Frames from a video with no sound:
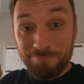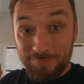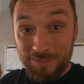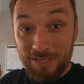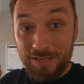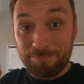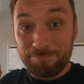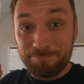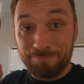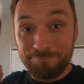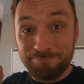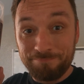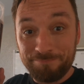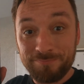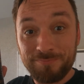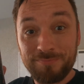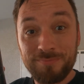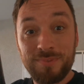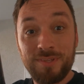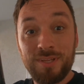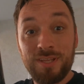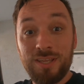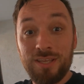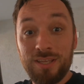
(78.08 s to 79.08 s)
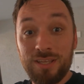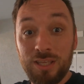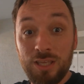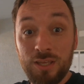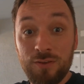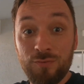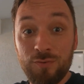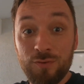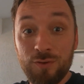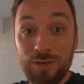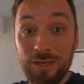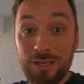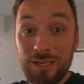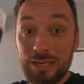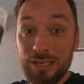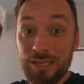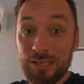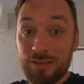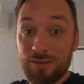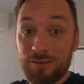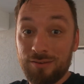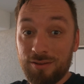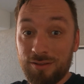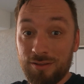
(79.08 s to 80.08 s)
Yep, if you need
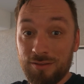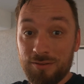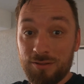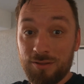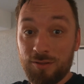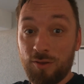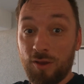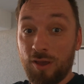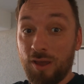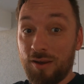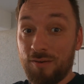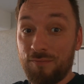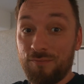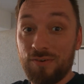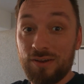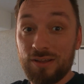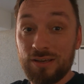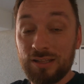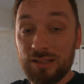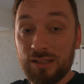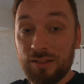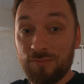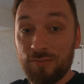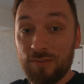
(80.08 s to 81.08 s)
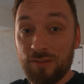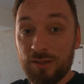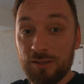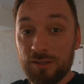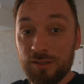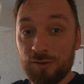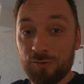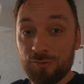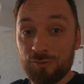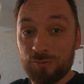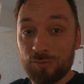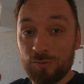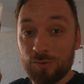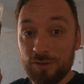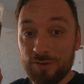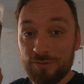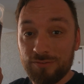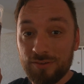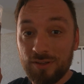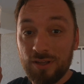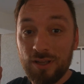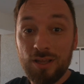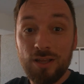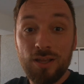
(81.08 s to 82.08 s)
it you can find it, I think, in your
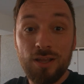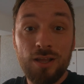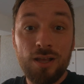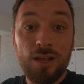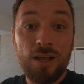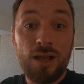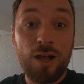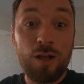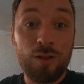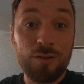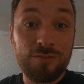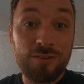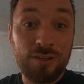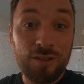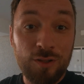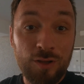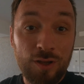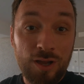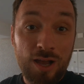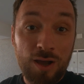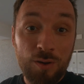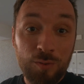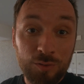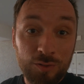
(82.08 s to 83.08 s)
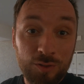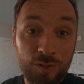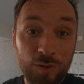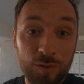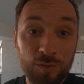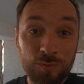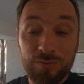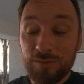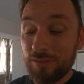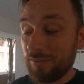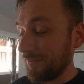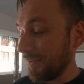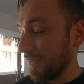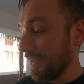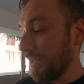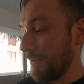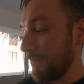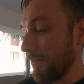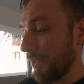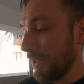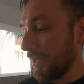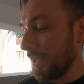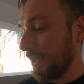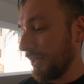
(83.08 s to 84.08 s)
stores. I'll tell you how it goes. It's a
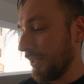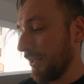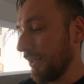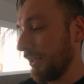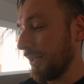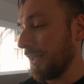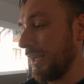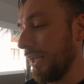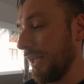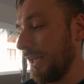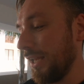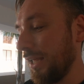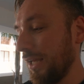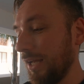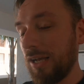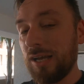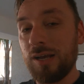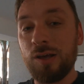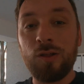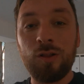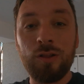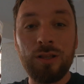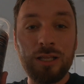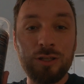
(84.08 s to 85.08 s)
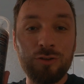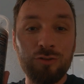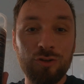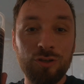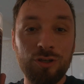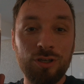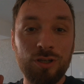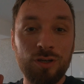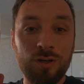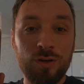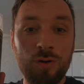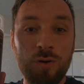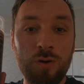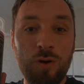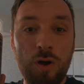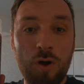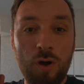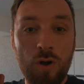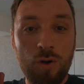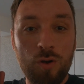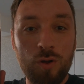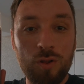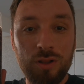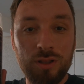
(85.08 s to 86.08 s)
chemical cleaning. I'll let you know
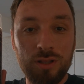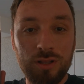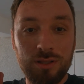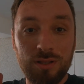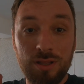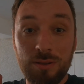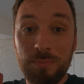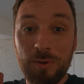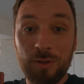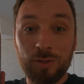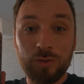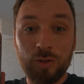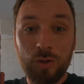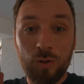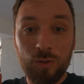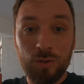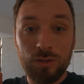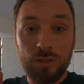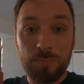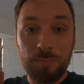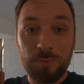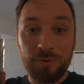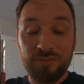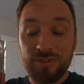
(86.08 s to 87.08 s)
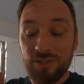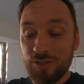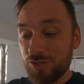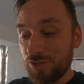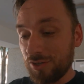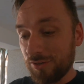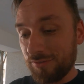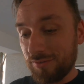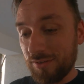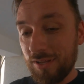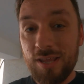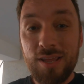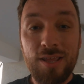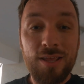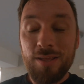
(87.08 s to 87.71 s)
all about all the procedures.